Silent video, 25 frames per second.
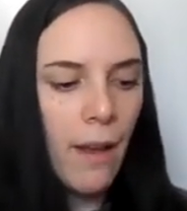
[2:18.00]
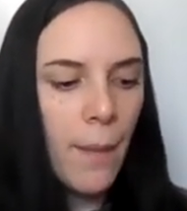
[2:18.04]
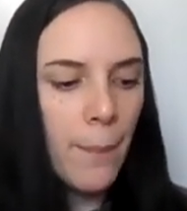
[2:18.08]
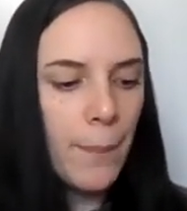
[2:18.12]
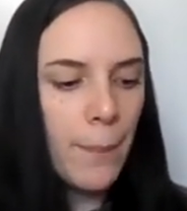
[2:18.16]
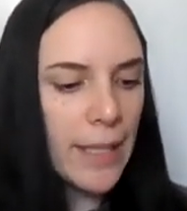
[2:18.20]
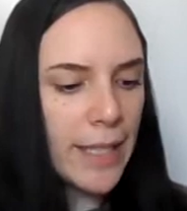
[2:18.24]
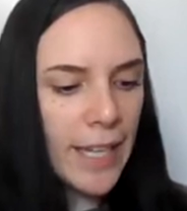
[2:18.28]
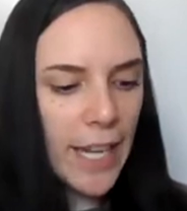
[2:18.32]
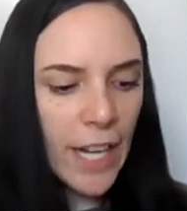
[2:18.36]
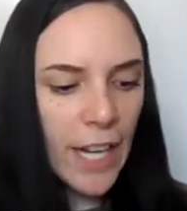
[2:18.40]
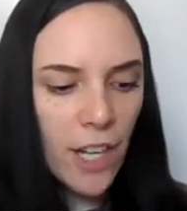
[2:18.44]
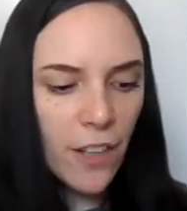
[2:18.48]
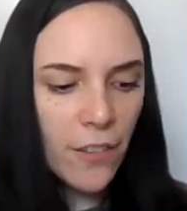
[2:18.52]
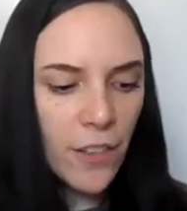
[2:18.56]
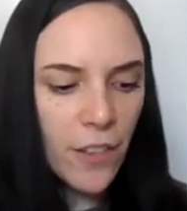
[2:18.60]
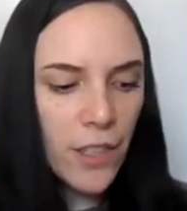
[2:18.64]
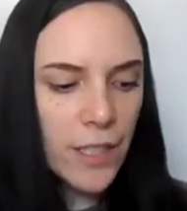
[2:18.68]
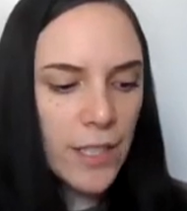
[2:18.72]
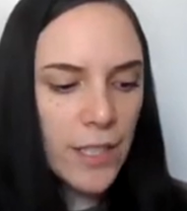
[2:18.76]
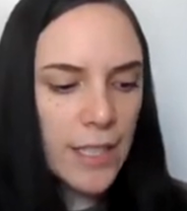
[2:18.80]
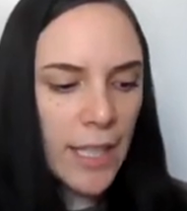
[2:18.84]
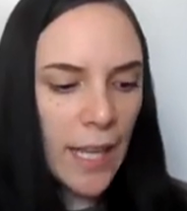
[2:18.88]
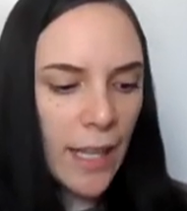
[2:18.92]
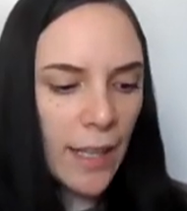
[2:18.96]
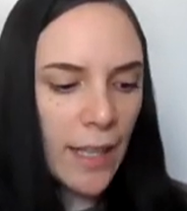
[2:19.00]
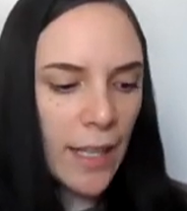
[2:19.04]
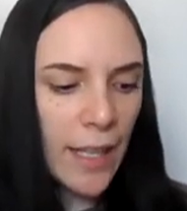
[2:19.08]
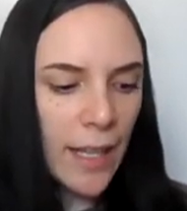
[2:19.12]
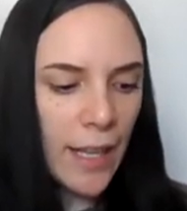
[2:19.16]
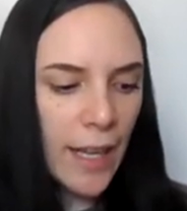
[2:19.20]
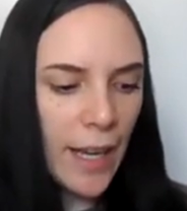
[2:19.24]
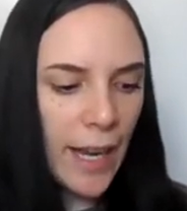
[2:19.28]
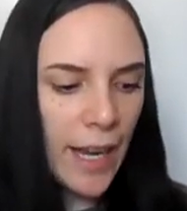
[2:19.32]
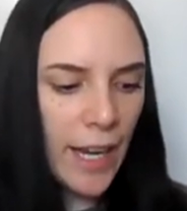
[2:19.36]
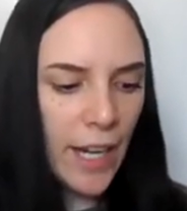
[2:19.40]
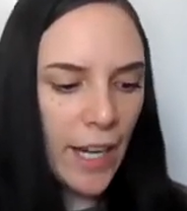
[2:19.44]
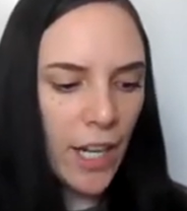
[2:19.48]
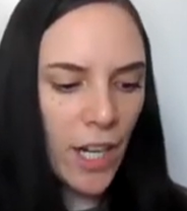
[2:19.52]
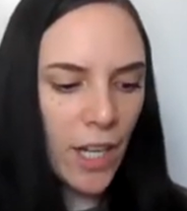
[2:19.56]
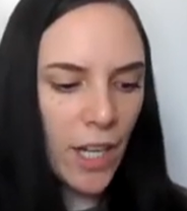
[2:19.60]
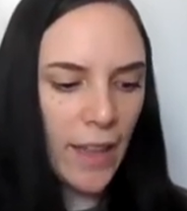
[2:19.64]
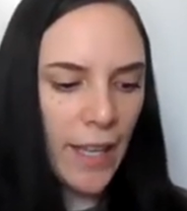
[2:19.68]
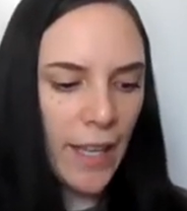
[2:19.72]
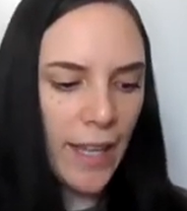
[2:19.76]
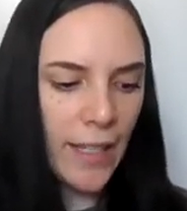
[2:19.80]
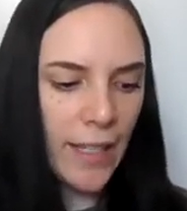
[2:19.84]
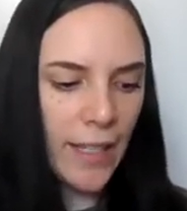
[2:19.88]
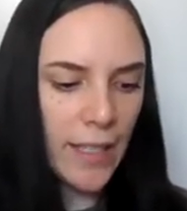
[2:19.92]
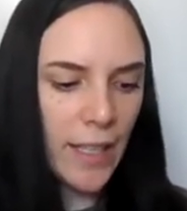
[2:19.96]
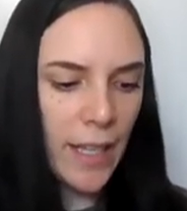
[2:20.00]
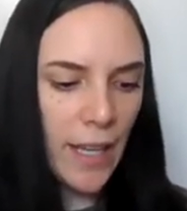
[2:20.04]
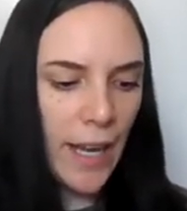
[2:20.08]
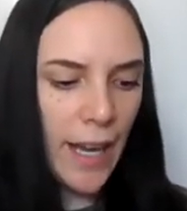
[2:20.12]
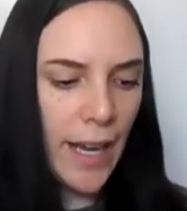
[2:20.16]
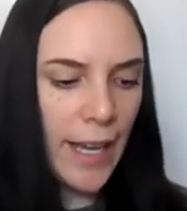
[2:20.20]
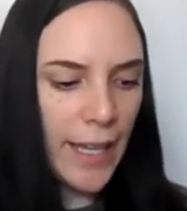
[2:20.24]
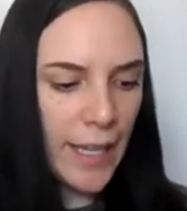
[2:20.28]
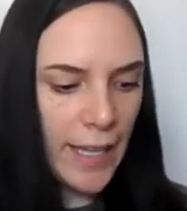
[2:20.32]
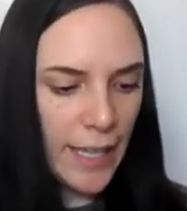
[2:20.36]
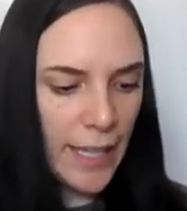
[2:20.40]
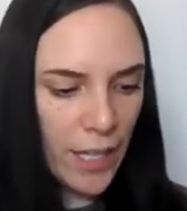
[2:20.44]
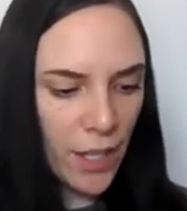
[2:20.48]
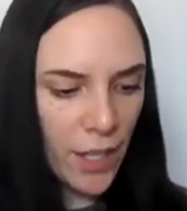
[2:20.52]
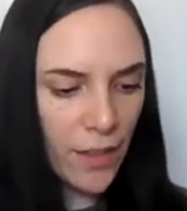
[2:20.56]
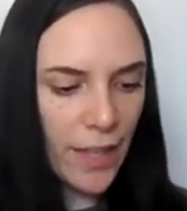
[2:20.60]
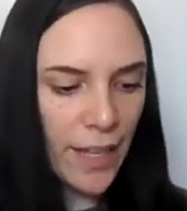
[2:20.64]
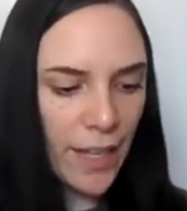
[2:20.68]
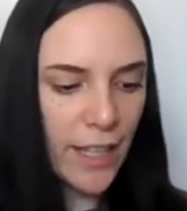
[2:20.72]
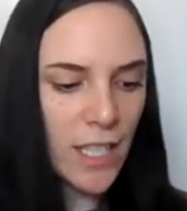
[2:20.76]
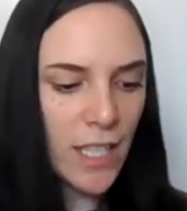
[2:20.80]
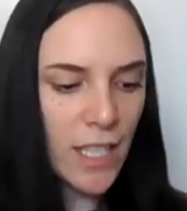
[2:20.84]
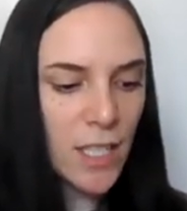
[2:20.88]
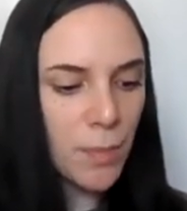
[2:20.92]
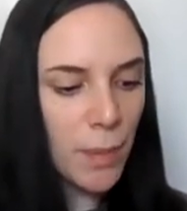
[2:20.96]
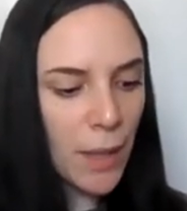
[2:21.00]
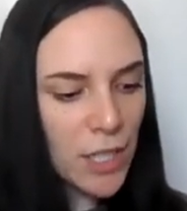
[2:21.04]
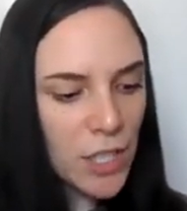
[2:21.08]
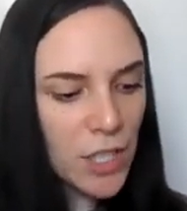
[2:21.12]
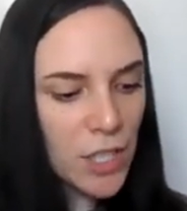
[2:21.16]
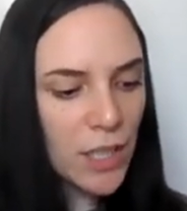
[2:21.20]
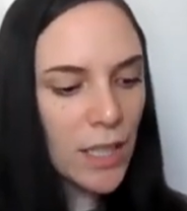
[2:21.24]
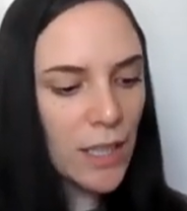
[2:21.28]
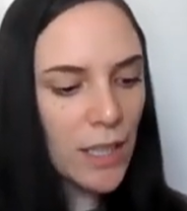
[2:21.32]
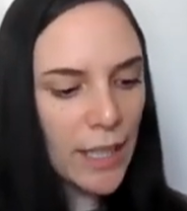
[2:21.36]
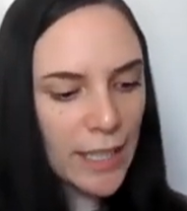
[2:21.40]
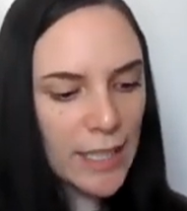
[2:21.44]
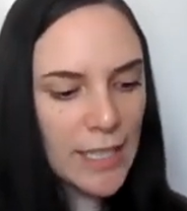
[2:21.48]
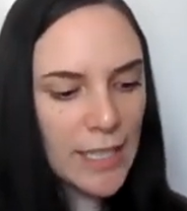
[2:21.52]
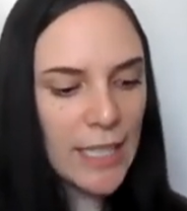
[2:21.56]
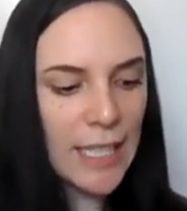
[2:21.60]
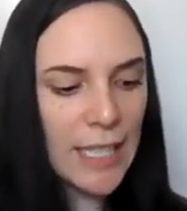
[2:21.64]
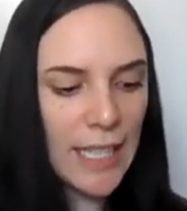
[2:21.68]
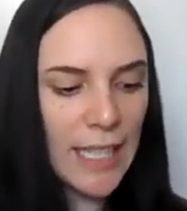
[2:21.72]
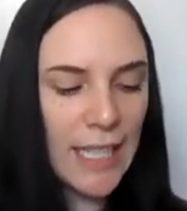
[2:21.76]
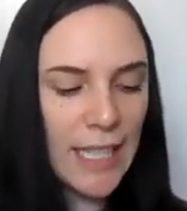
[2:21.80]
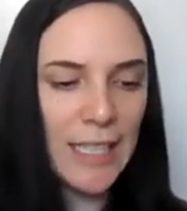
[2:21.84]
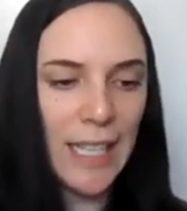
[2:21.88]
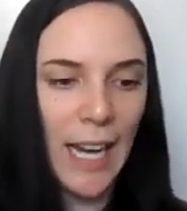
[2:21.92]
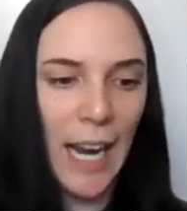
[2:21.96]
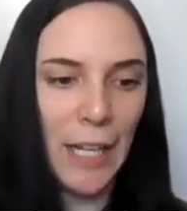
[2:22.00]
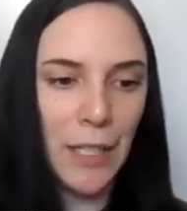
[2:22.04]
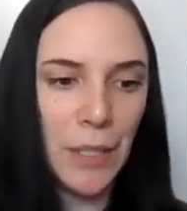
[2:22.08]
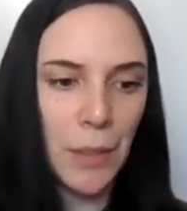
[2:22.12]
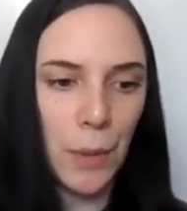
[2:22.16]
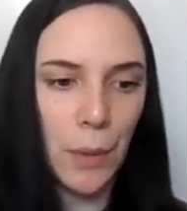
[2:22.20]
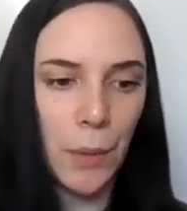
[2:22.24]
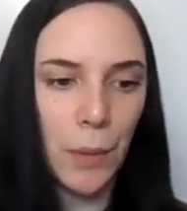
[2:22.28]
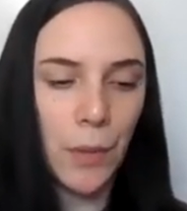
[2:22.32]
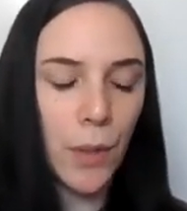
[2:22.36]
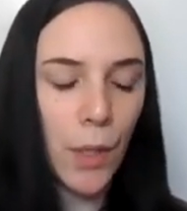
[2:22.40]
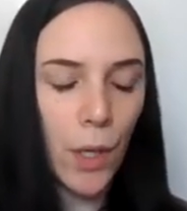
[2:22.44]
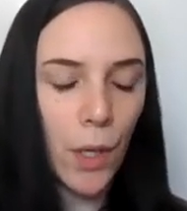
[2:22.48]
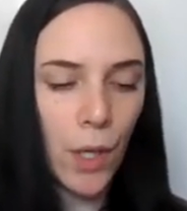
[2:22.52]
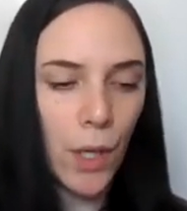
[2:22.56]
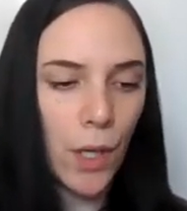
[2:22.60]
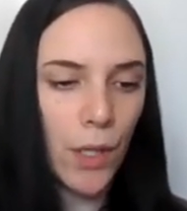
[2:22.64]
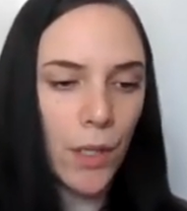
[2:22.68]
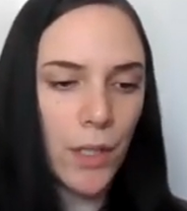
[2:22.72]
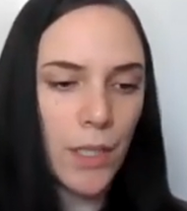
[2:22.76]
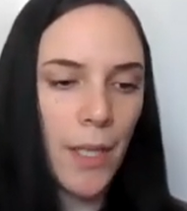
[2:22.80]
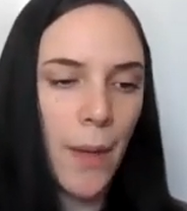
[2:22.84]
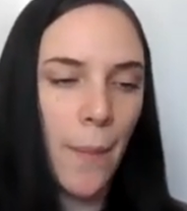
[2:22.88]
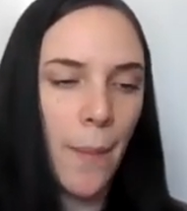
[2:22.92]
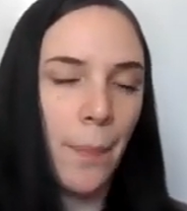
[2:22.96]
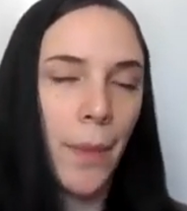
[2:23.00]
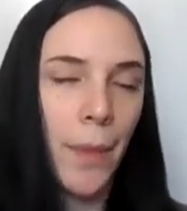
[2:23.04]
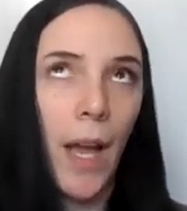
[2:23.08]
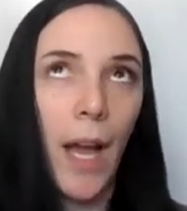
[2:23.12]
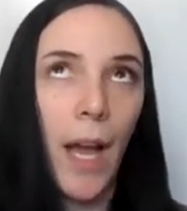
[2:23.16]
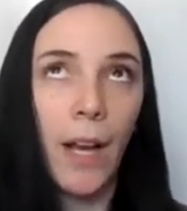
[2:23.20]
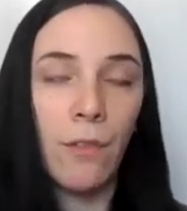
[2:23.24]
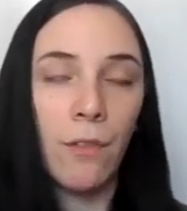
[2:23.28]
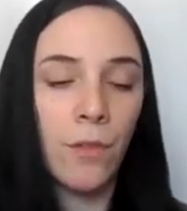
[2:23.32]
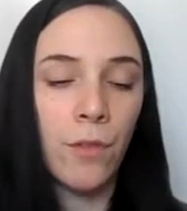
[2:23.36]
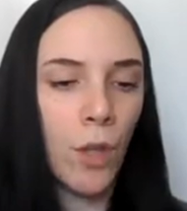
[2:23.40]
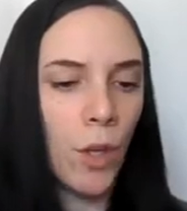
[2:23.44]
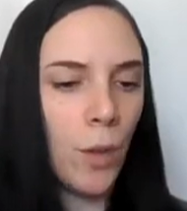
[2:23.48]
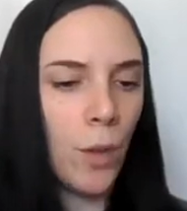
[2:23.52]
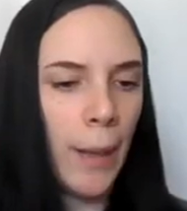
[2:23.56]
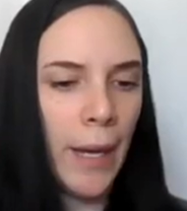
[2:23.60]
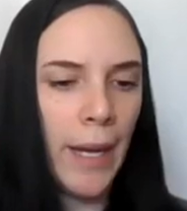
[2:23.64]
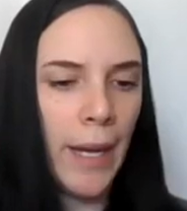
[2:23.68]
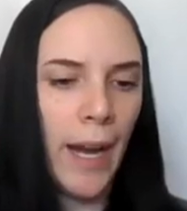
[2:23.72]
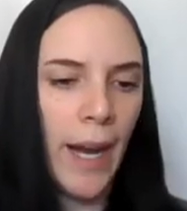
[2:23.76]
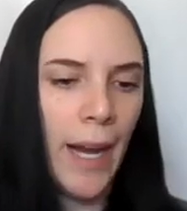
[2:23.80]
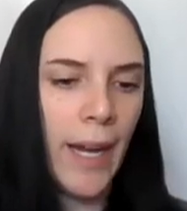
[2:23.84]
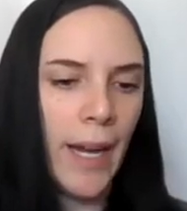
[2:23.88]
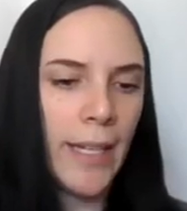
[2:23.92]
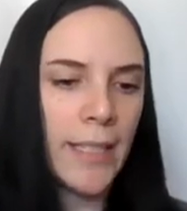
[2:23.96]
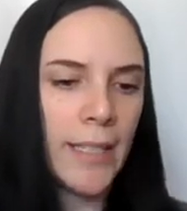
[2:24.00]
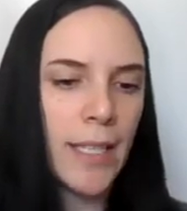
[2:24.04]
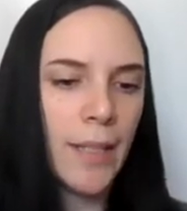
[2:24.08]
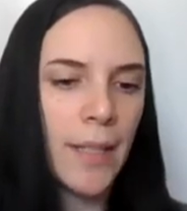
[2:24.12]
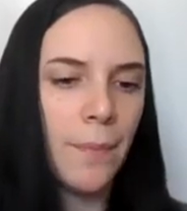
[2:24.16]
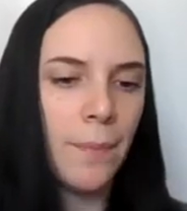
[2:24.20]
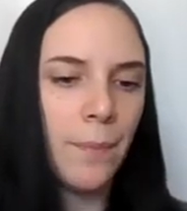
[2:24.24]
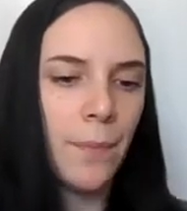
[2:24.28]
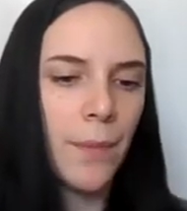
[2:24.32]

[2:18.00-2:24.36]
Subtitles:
Be careful, Stella. I hear they especially like to eat 9-year-old girls. I roll my eyes.